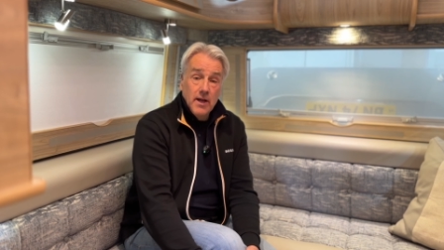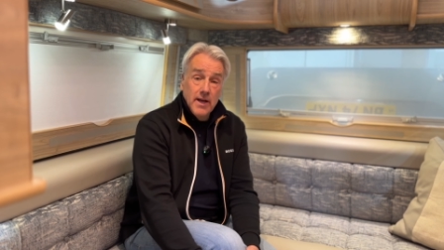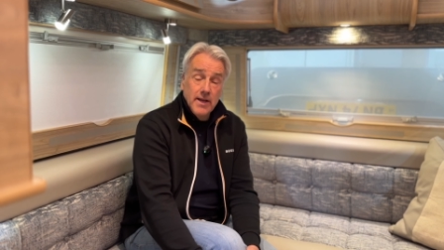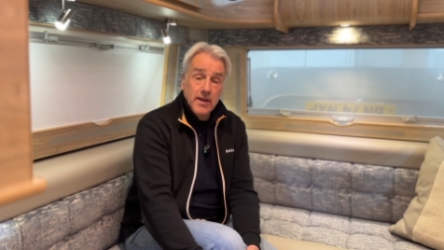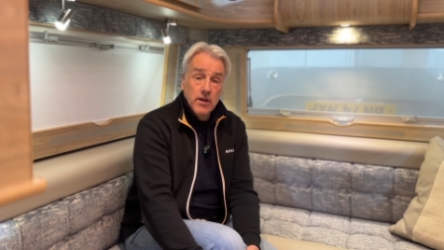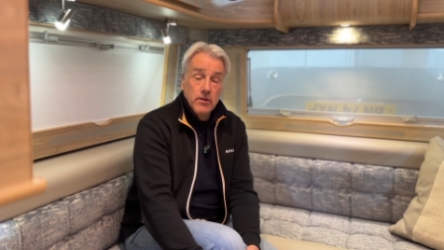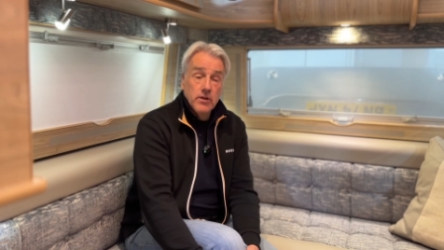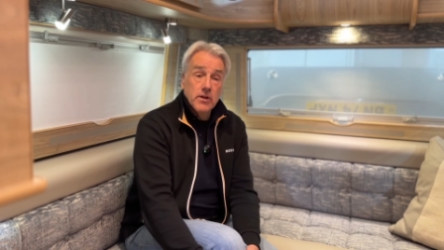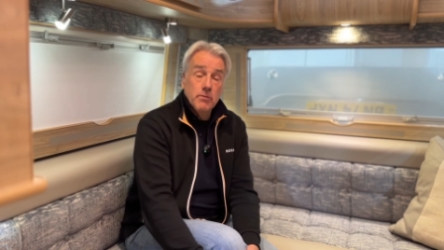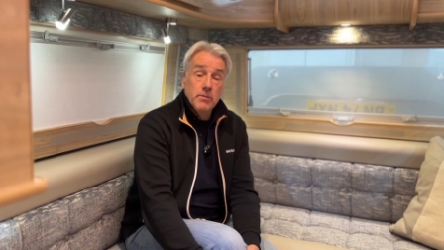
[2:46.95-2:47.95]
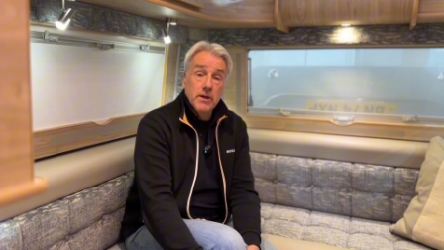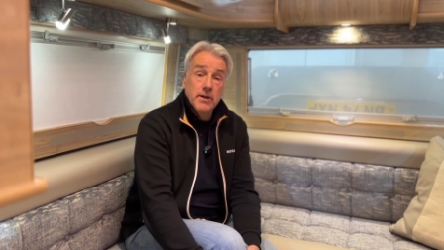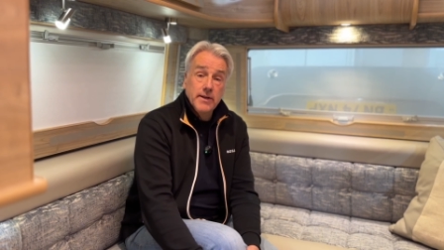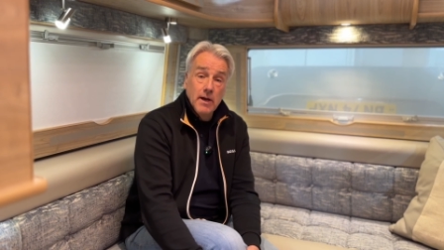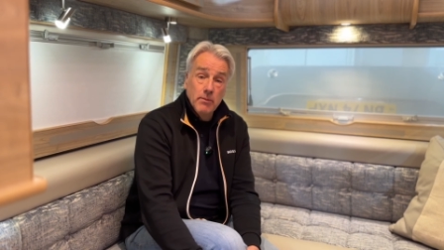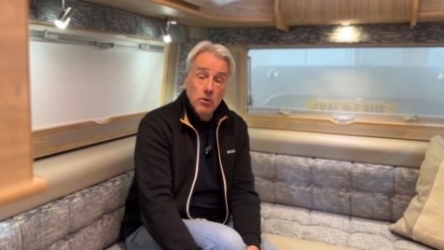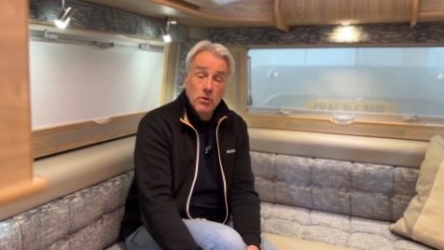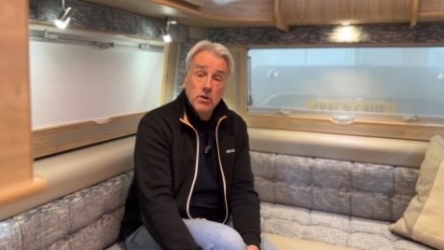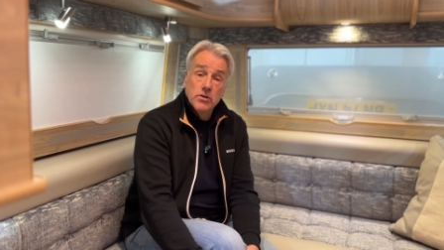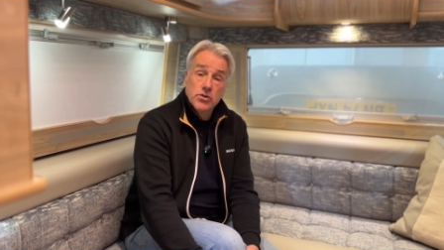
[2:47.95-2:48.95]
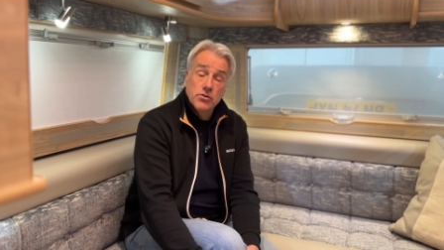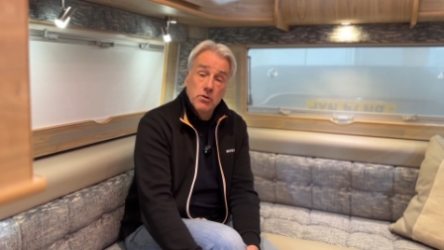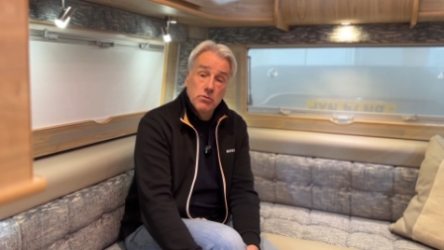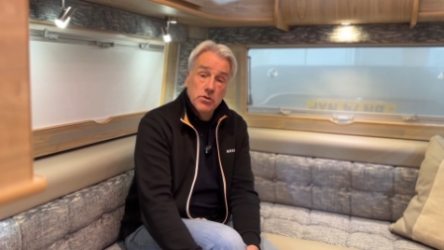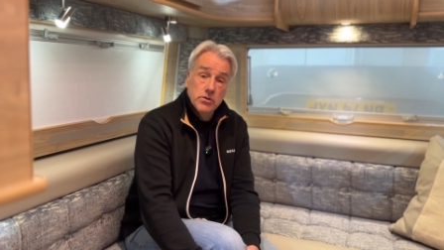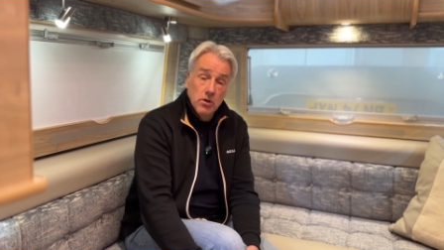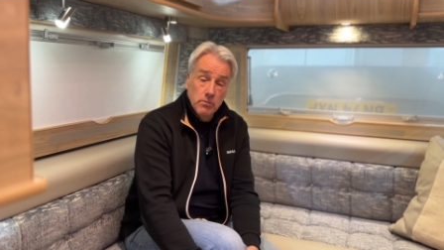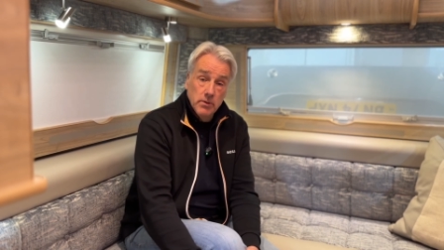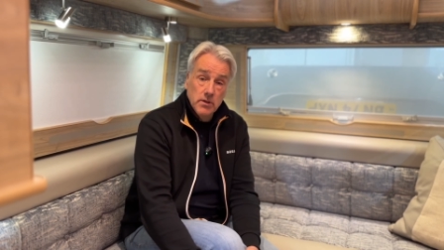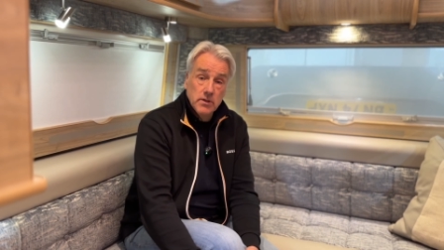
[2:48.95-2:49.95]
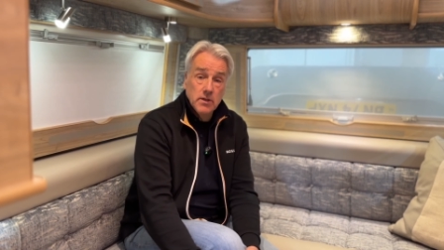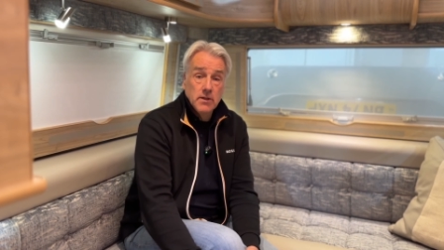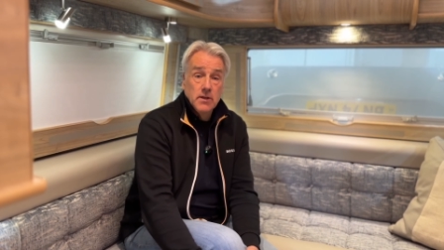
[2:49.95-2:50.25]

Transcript: There can be a demo stroke stock build,